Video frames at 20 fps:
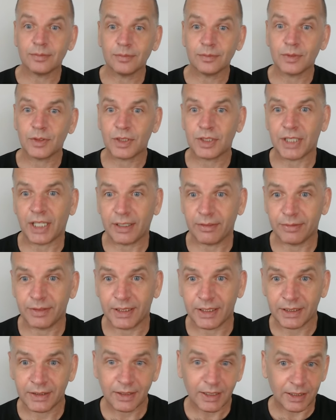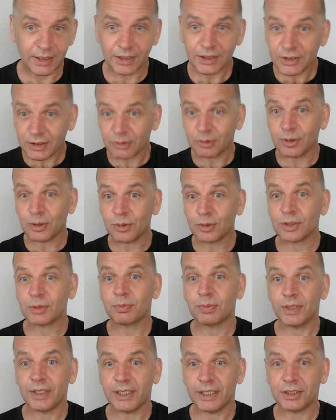safely and it still looked
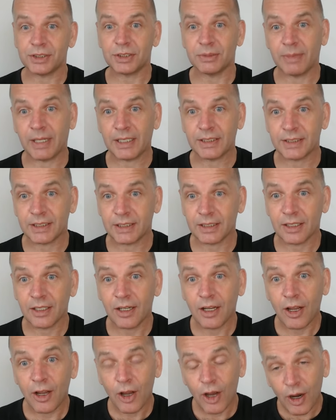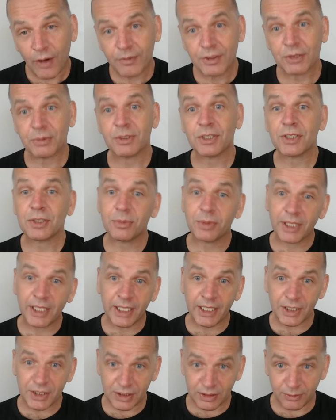pretty dramatic. Obviously, when somebody
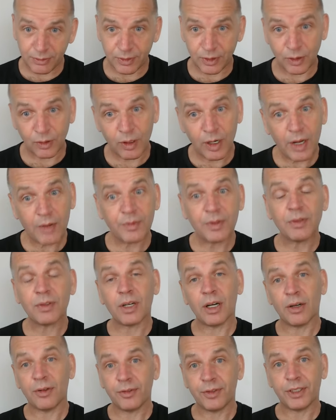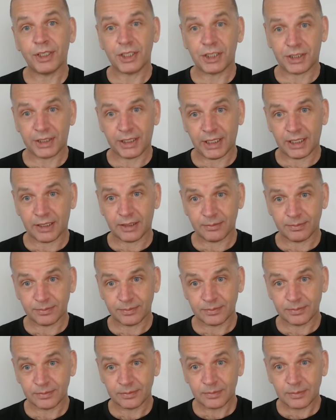hits the floor, if you've got to finish it up,
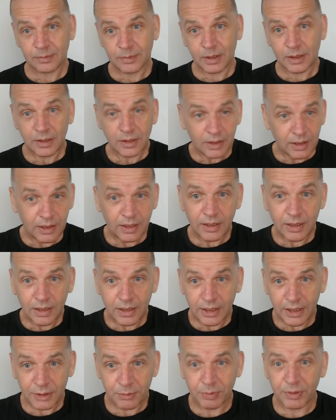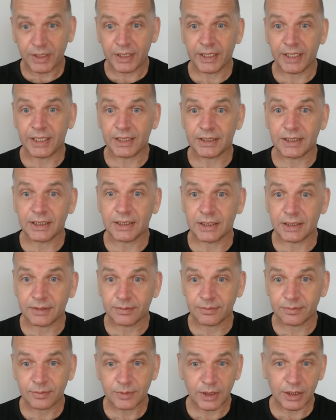it's pretty easy, isn't it?
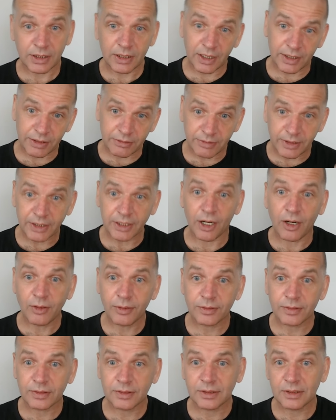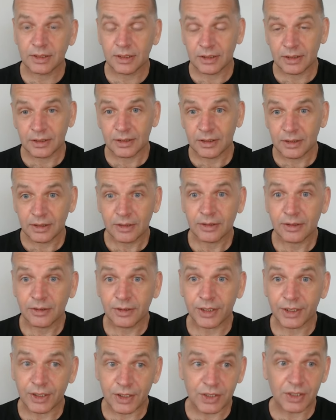You can either run off or you
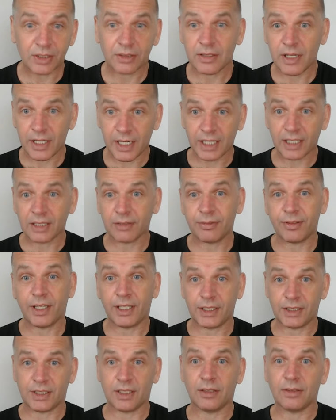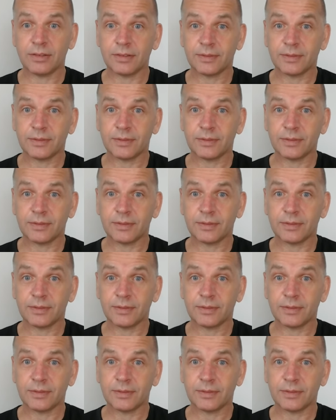can soccer kick the face up.